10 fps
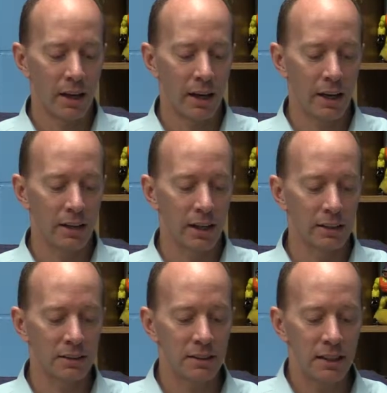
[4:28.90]
And
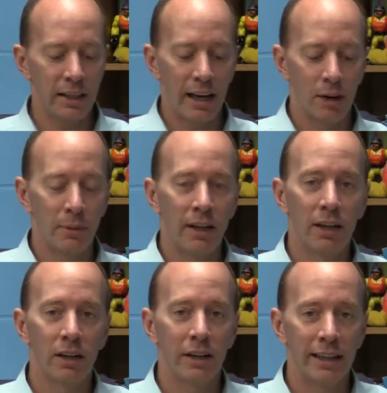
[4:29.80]
let's see how
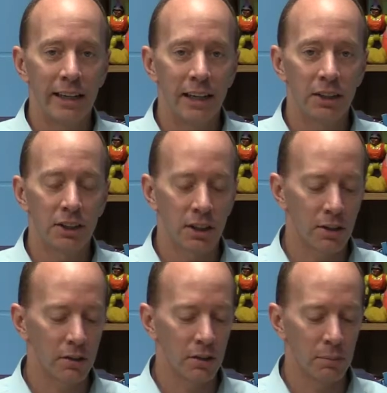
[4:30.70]
many are in each
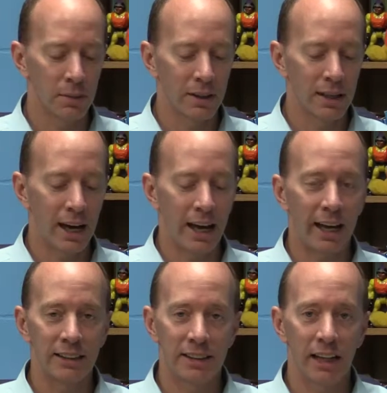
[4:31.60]
group. I
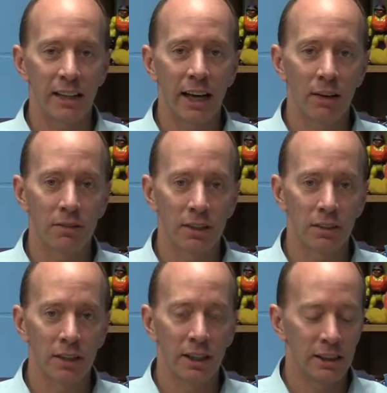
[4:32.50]
had 10
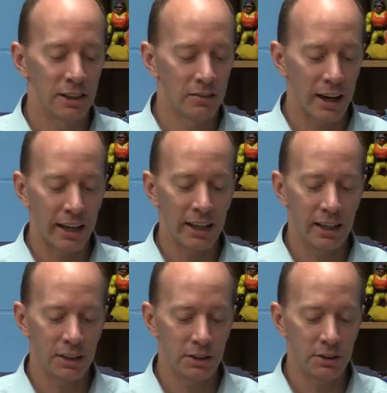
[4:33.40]
counters divided
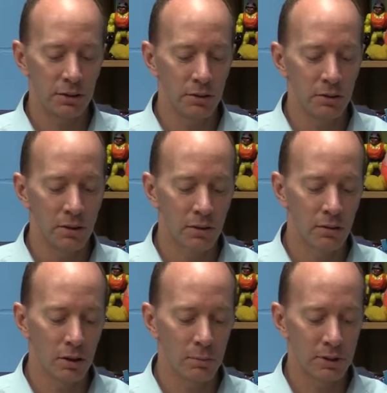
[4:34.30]
into two
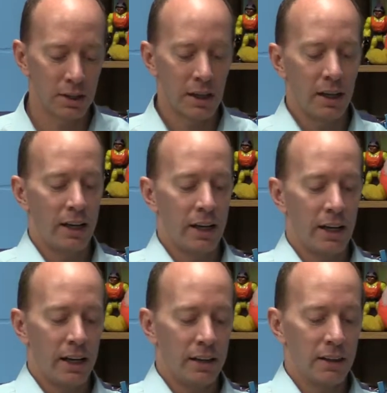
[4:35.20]
groups,
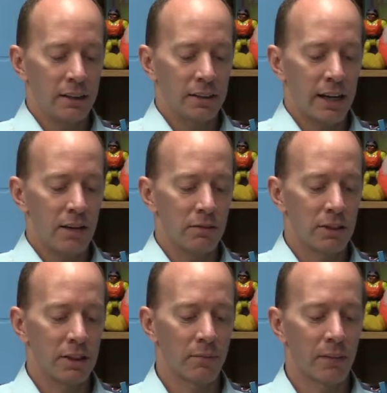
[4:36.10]
and let's
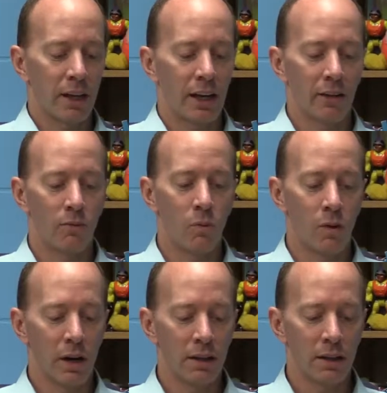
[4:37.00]
count. I have
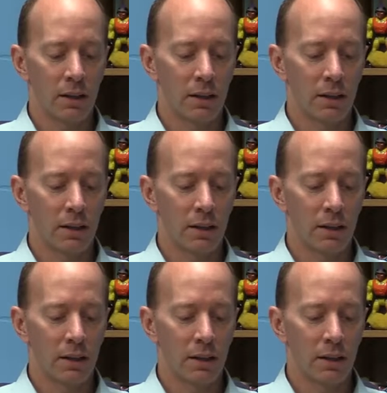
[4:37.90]
one,